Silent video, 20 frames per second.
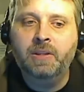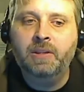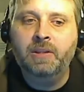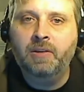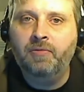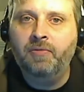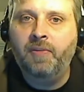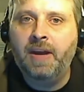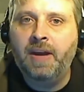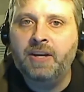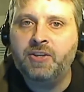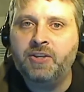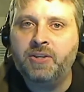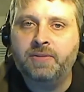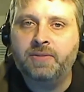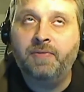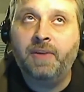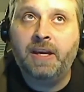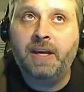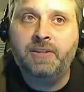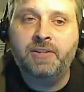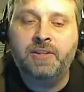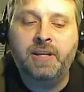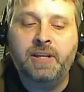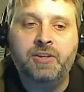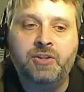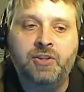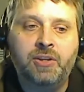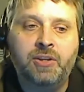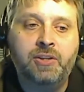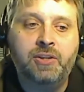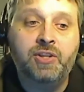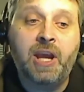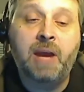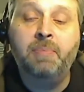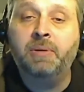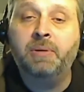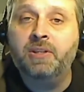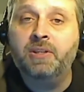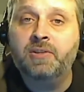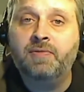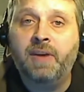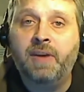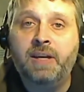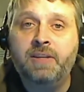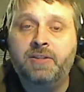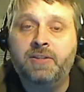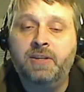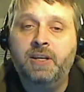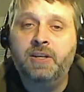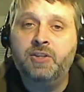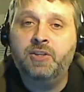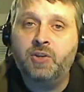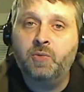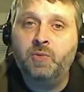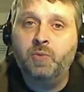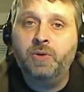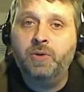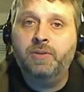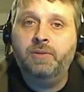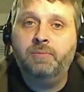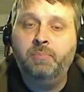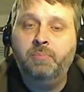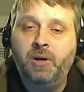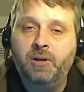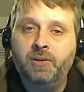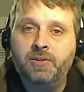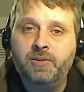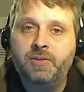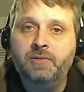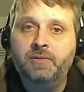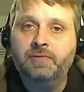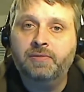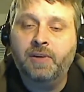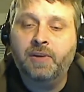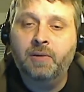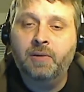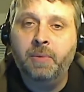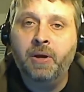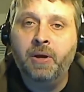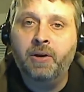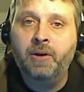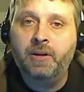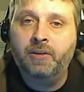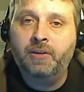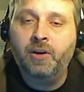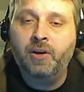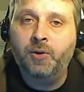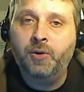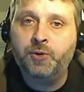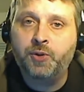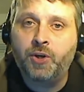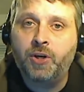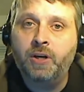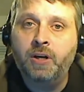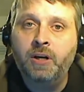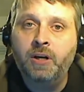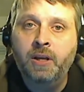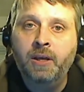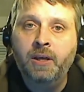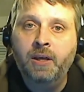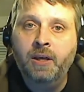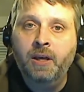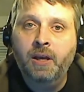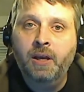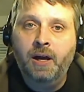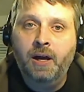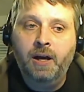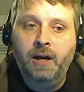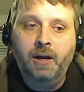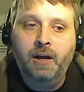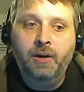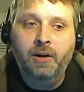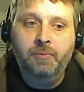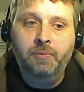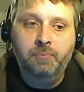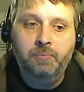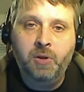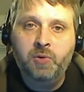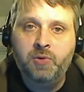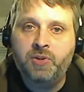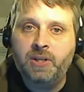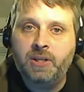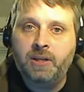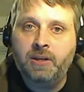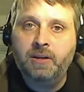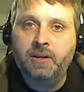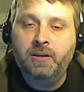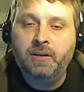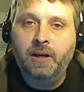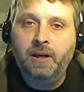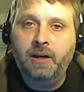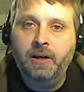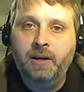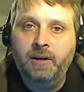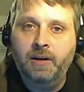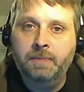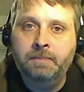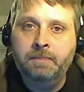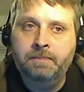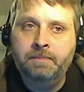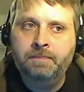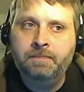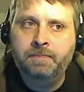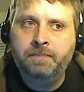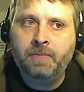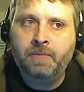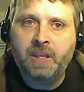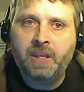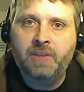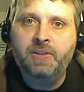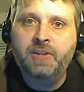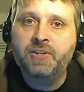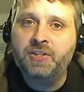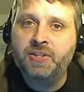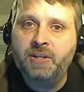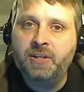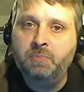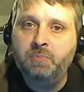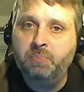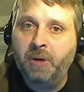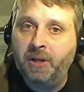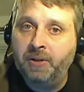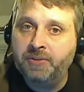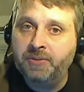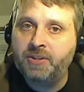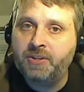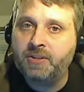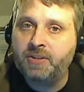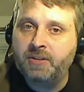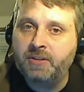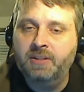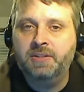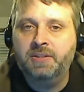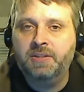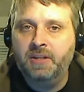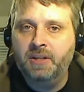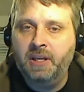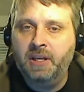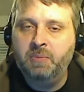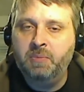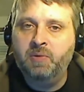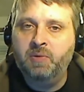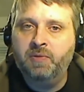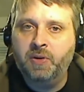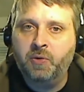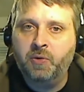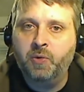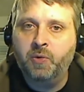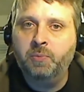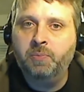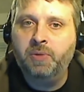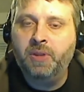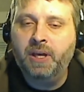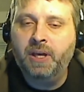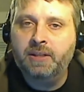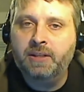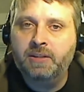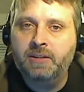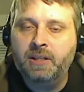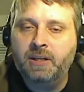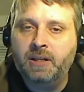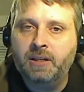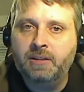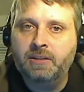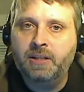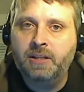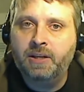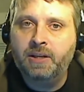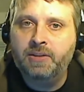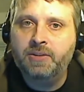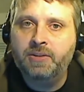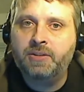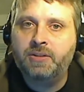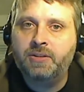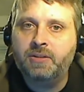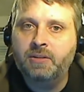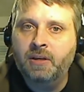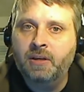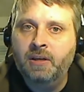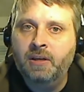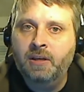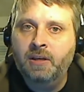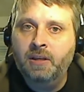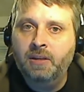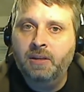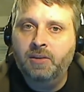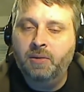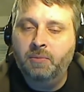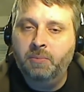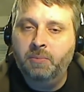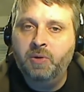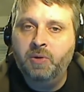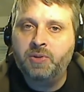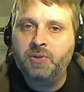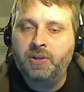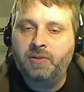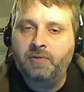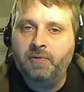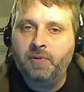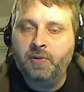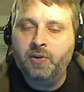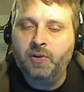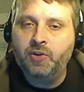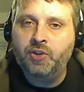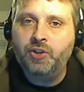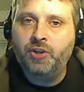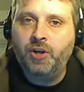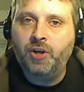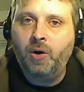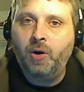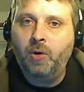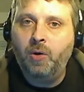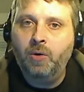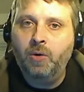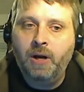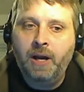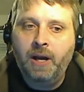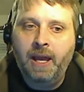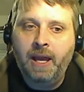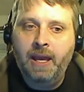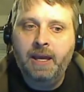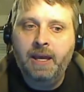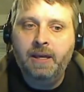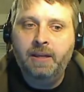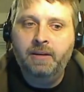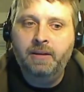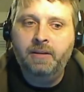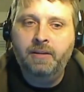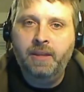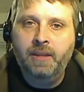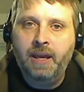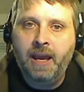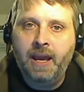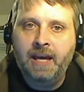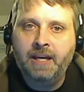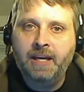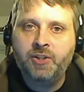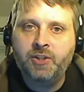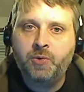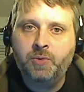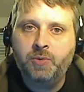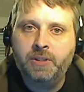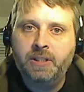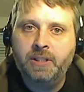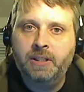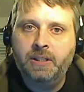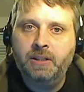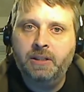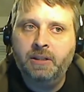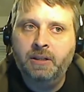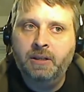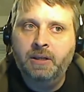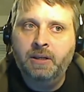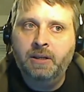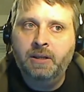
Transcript: a fas- fascination, a Japanese fascination with parts of American culture, uh, music. Um, the Seatbelts is the name of the group that uh, does the music for the show, and they actually